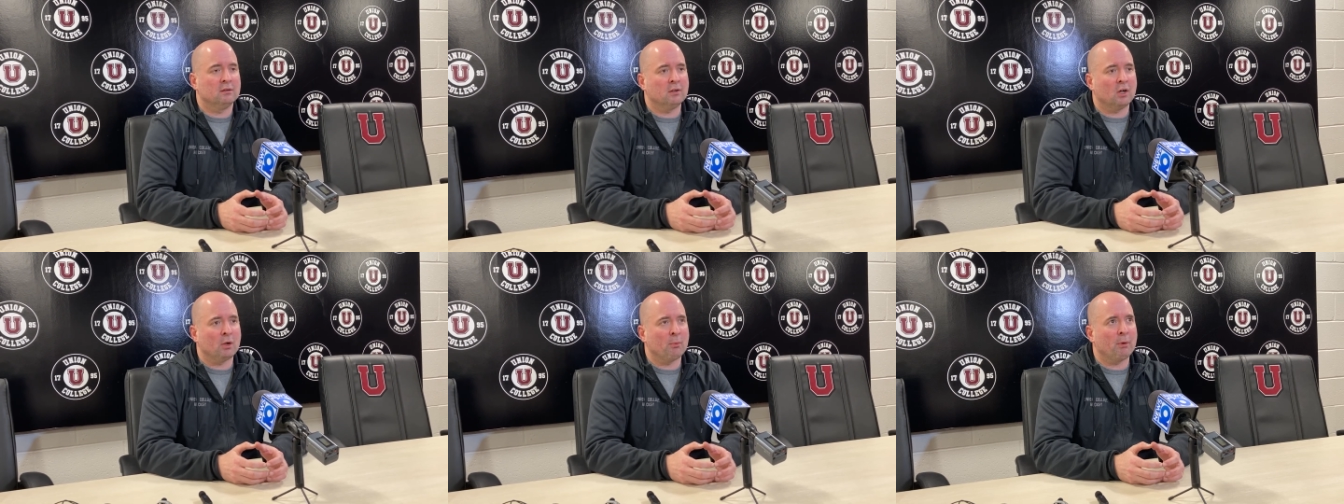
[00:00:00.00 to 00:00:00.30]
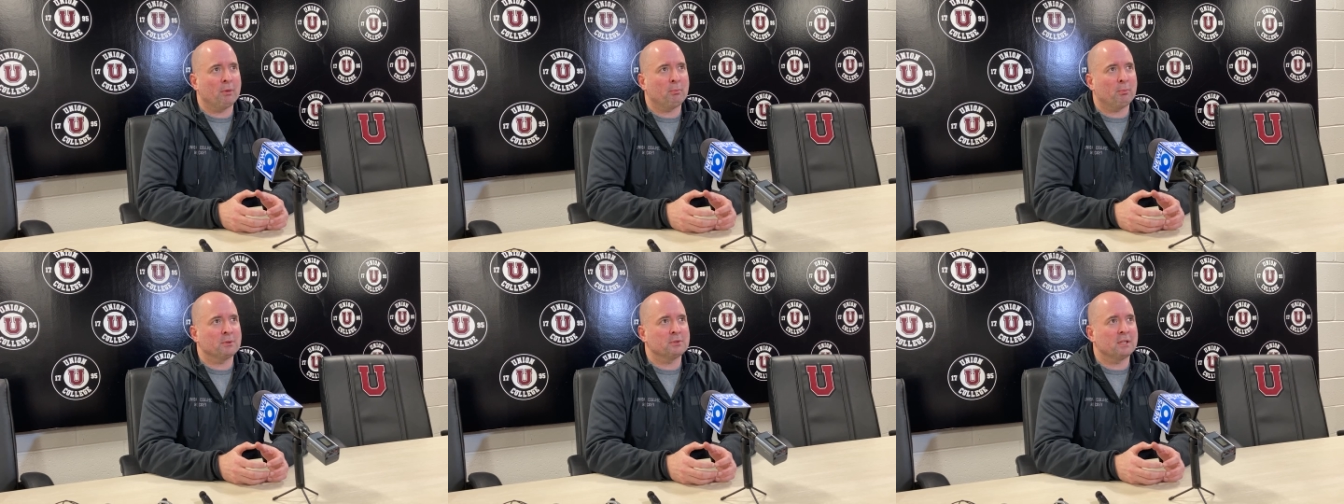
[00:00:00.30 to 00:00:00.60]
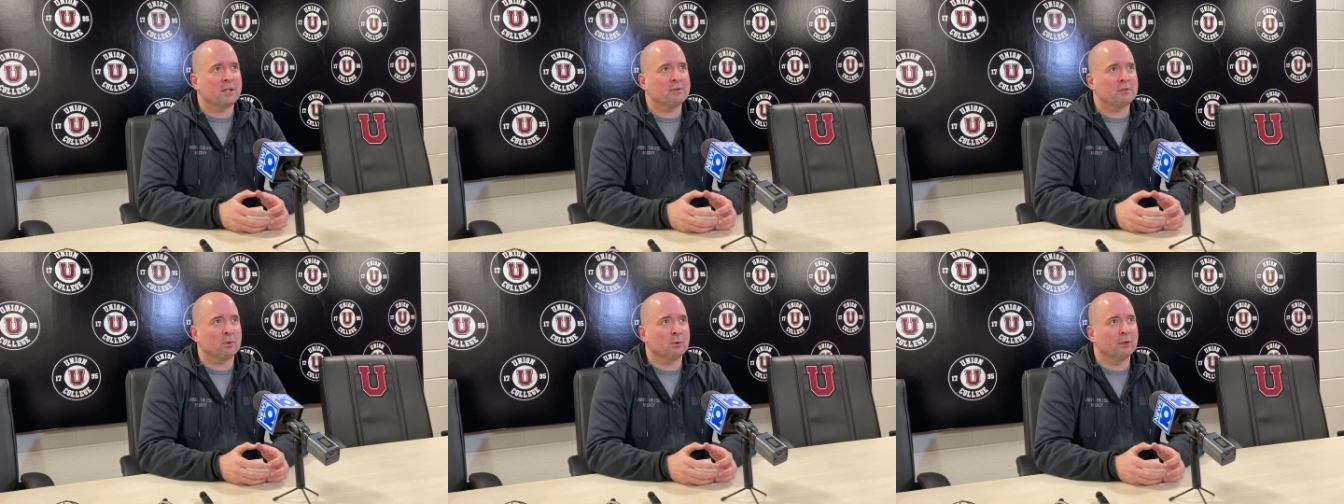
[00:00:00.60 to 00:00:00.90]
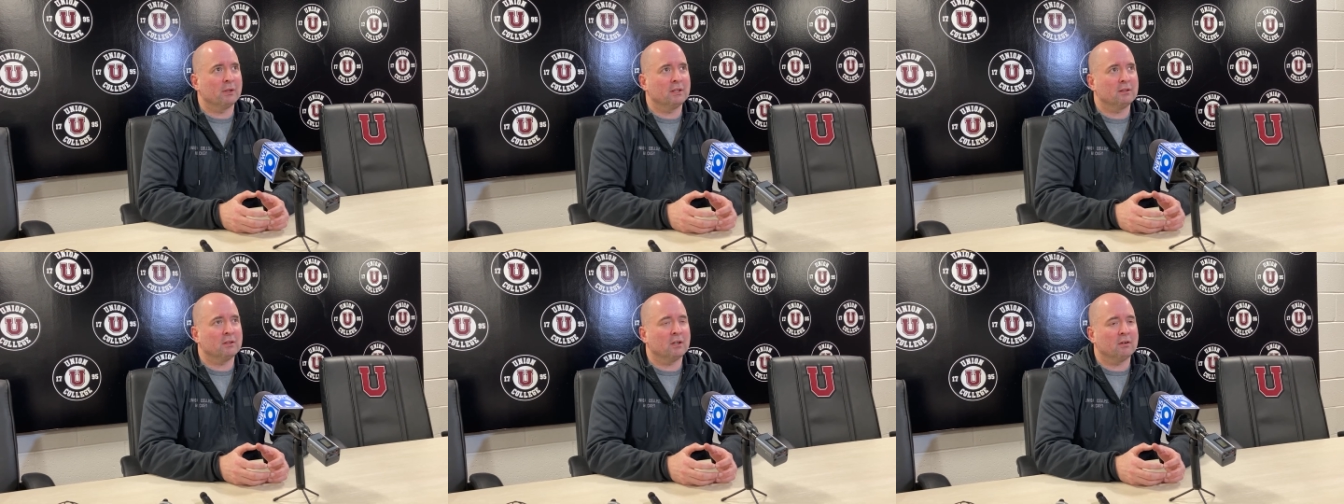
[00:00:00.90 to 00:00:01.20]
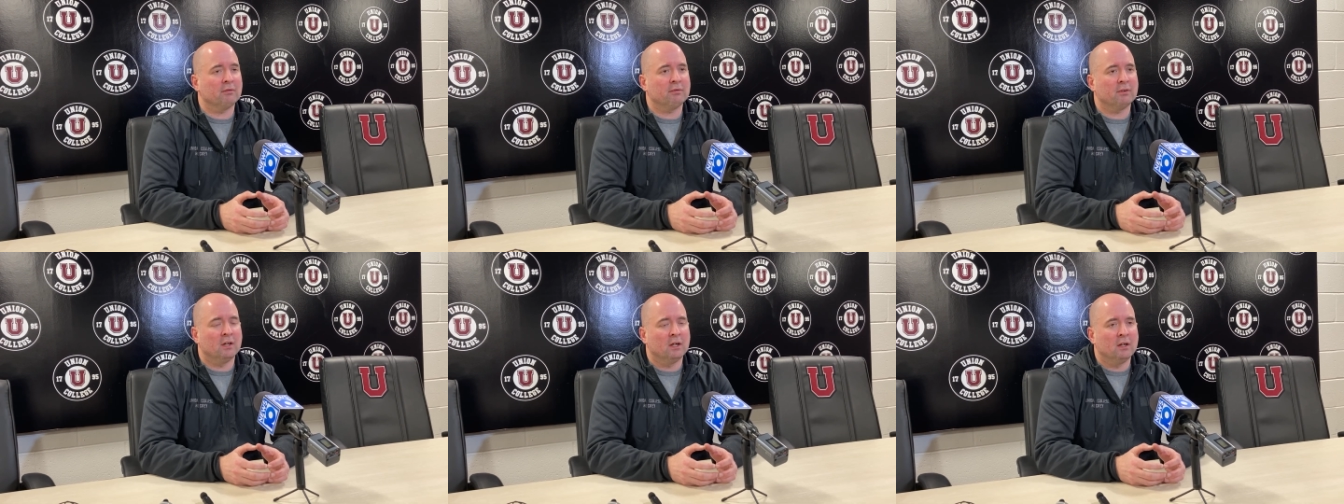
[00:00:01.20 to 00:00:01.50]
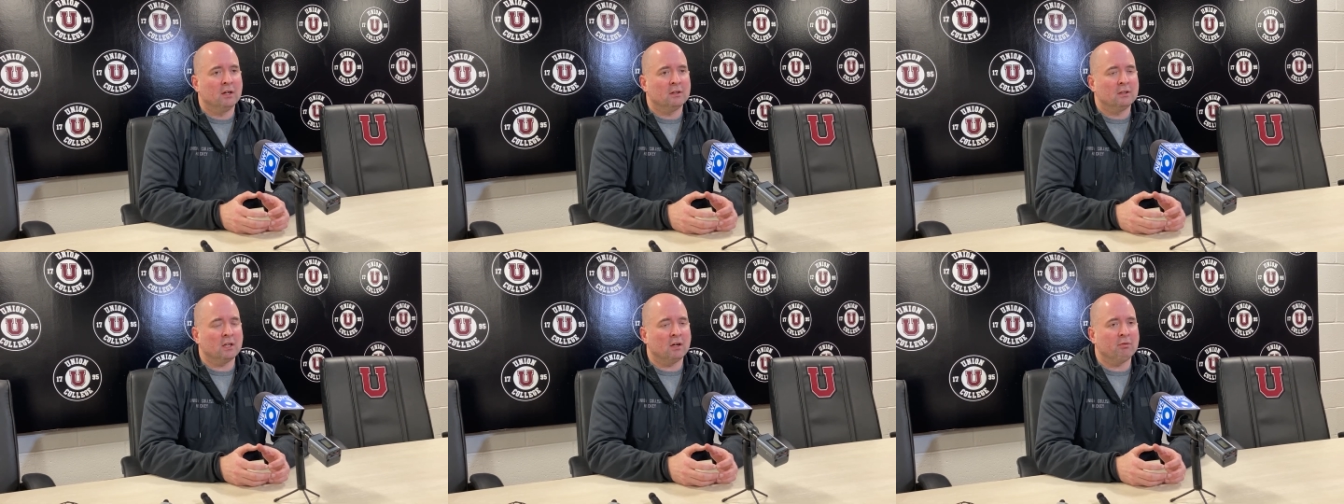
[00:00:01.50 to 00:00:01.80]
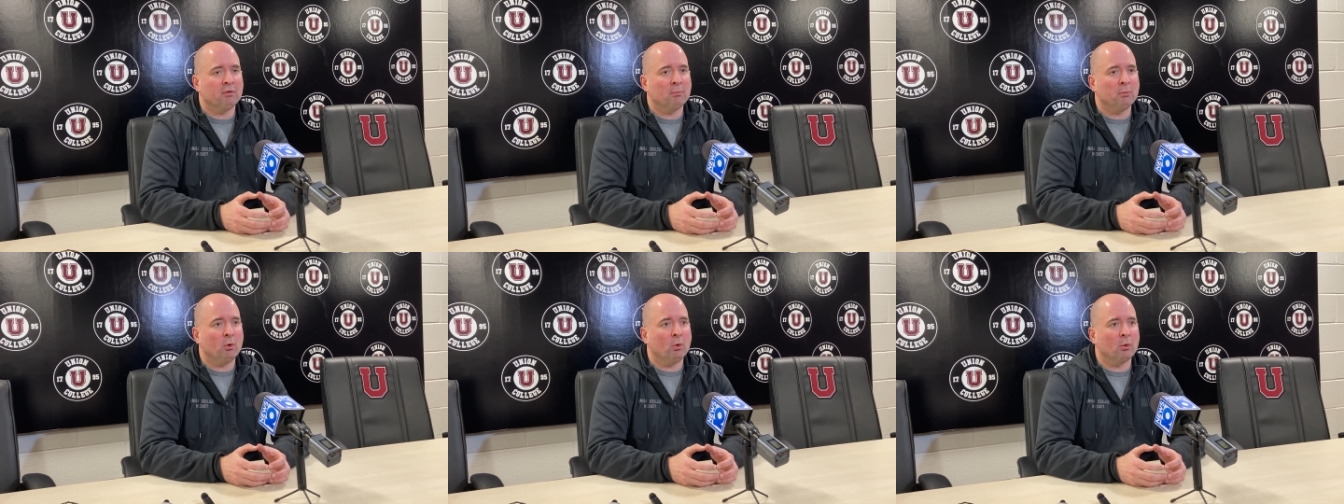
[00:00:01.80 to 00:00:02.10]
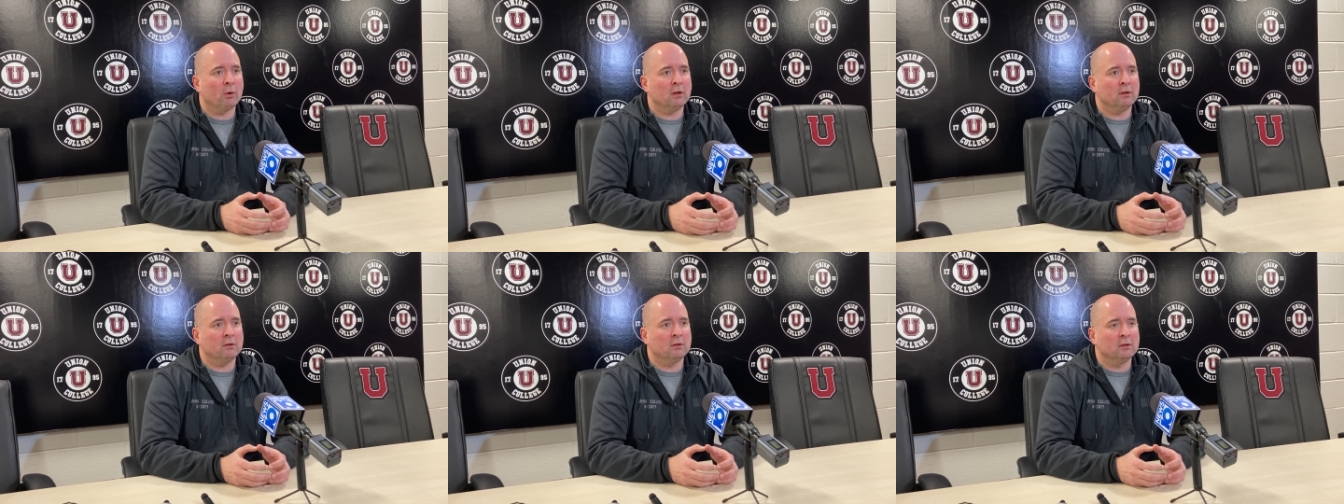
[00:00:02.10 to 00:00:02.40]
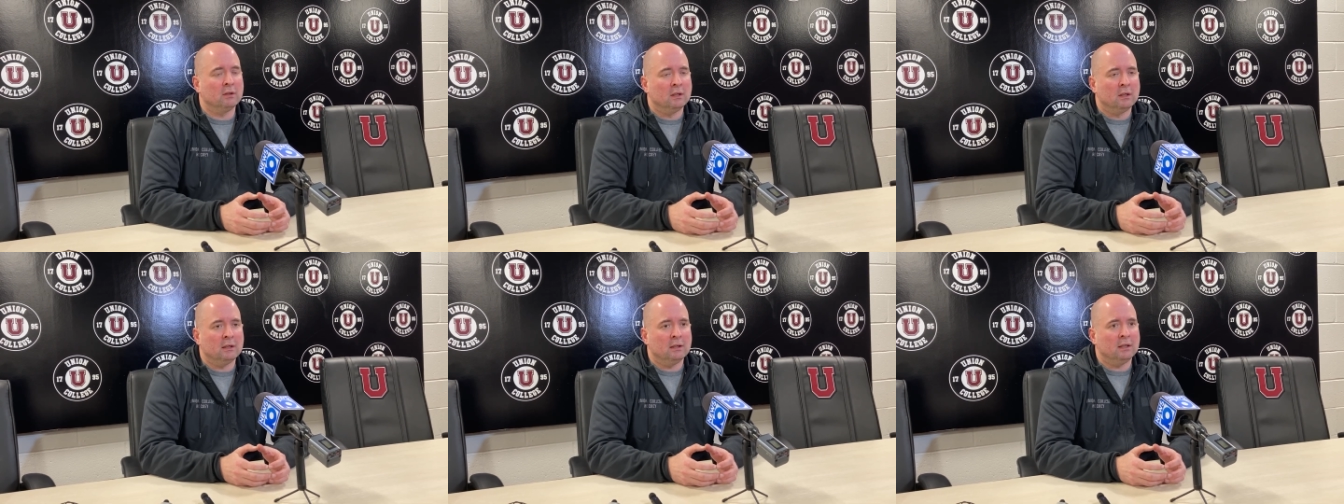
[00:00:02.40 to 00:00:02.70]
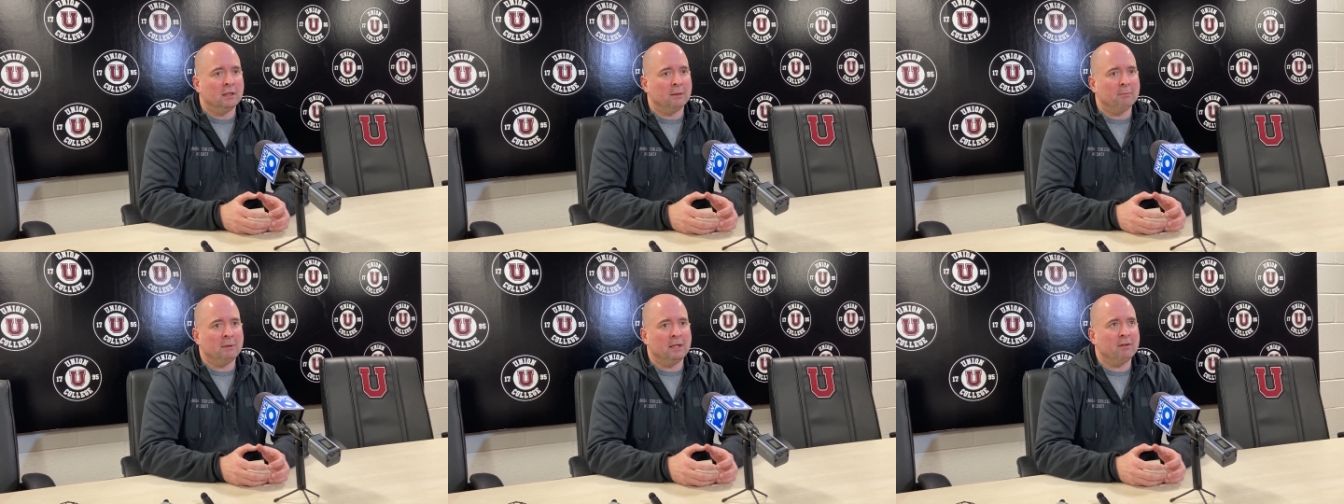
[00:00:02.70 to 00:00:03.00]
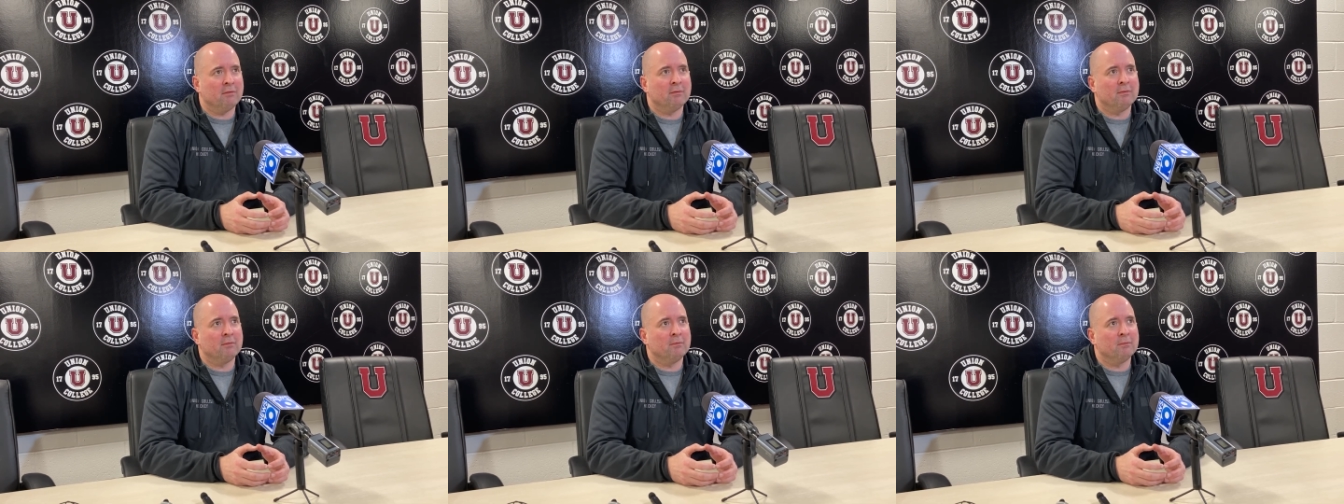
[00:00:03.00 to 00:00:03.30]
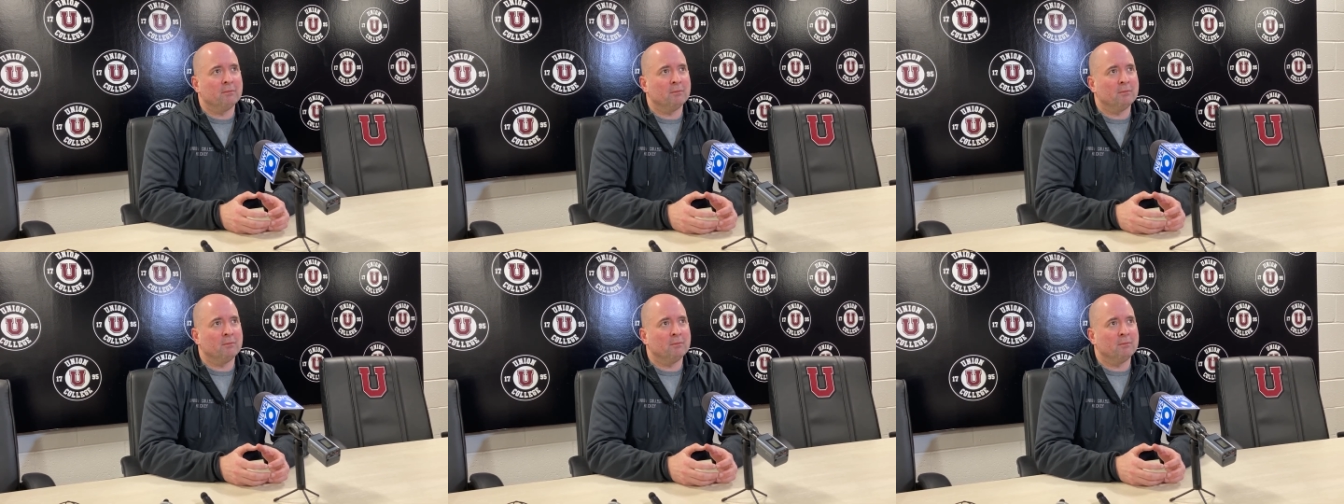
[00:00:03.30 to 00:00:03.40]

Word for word: Dartmouth presents a really tough tough opponent, and um, they've